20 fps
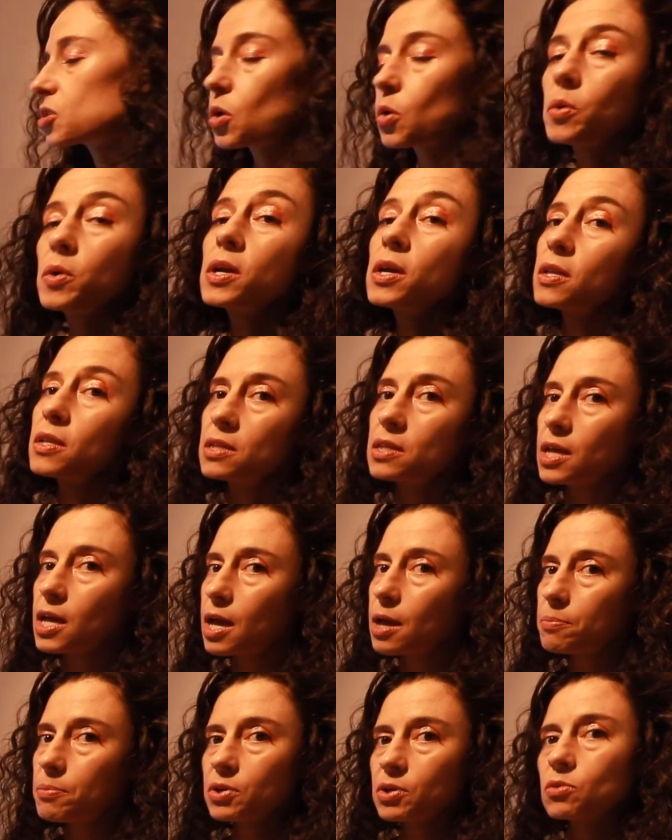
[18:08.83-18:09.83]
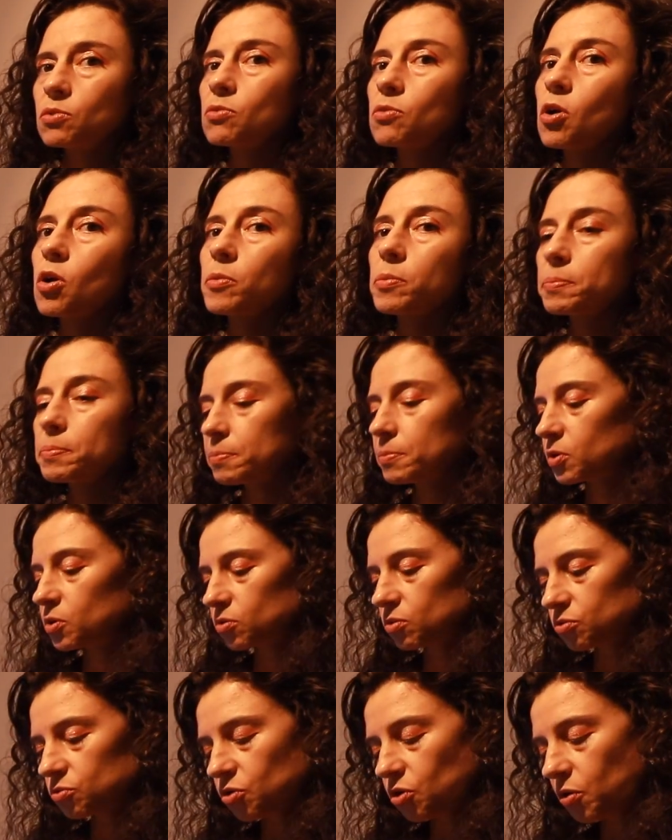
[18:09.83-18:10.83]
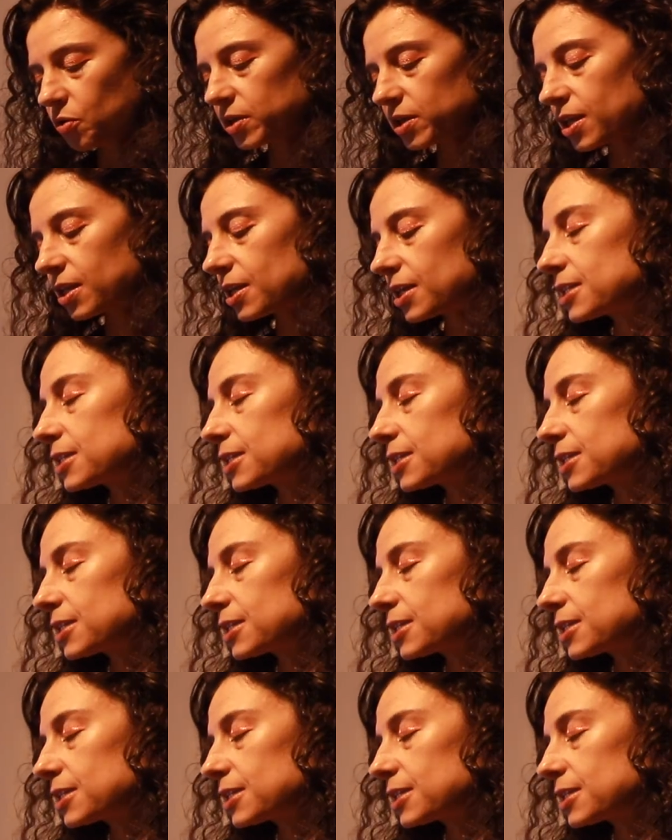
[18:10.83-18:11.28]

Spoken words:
So the apical rocking